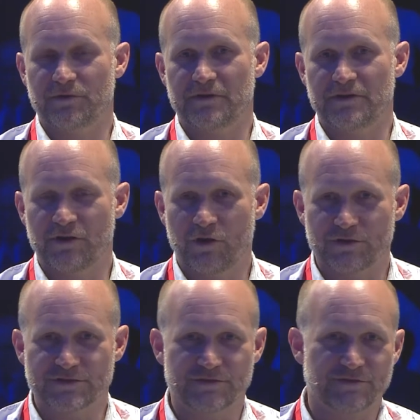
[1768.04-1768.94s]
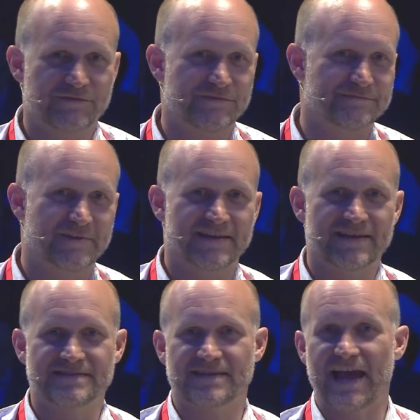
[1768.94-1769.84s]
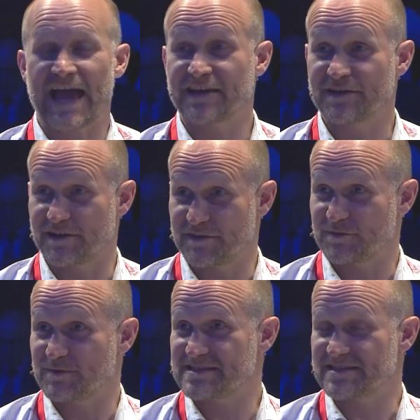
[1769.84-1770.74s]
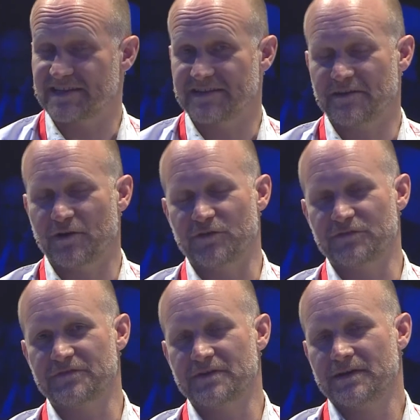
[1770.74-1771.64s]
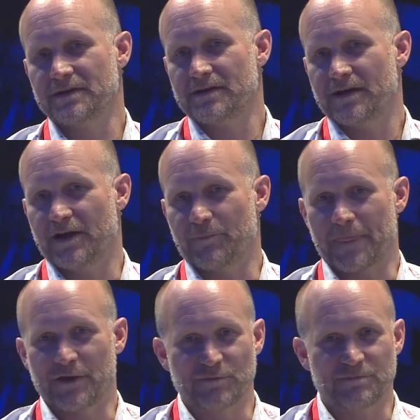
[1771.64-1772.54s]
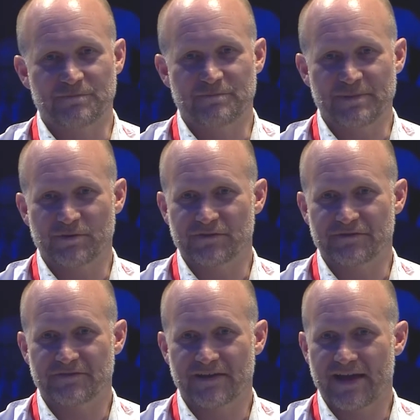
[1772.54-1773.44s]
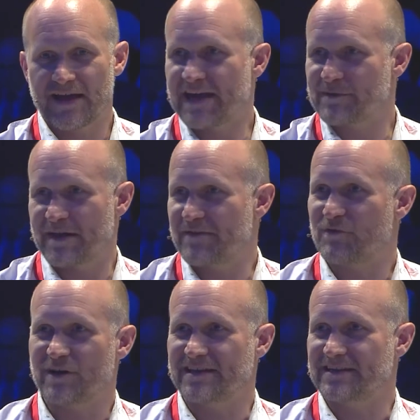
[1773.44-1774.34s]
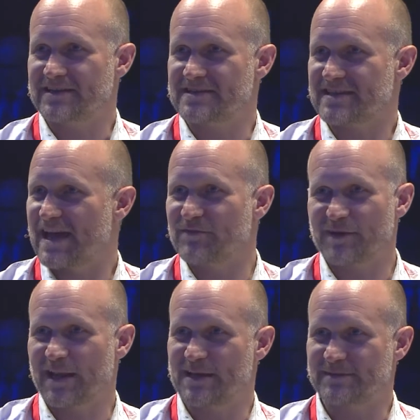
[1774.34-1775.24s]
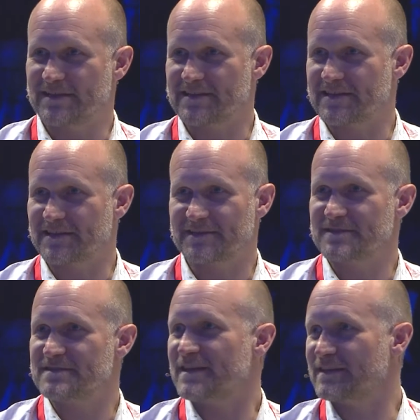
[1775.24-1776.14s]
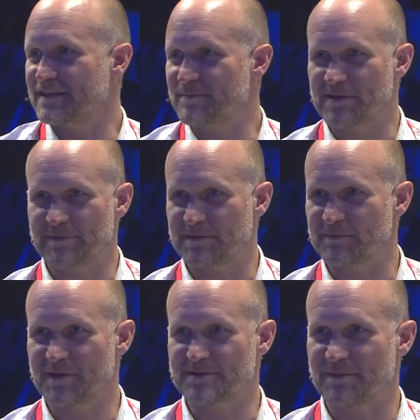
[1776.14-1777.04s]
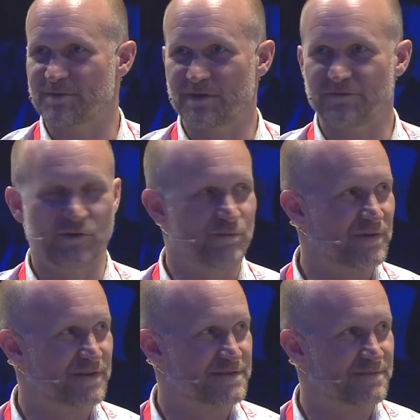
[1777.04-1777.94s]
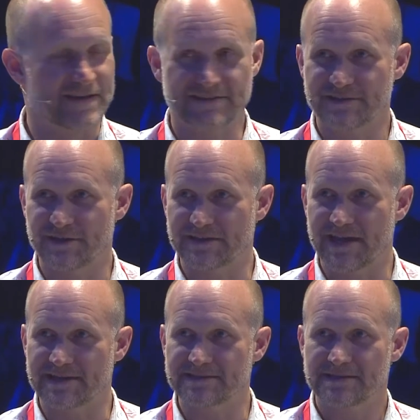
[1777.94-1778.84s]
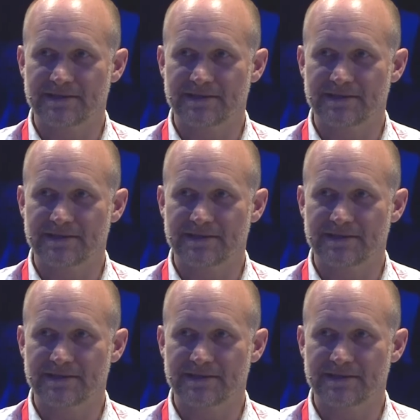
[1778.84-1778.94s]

lots of, I guess, anger that we see of, people have had a pet for 8 years, they haven't claimed anything, and suddenly the premium goes up threefold because the pet's turned 8.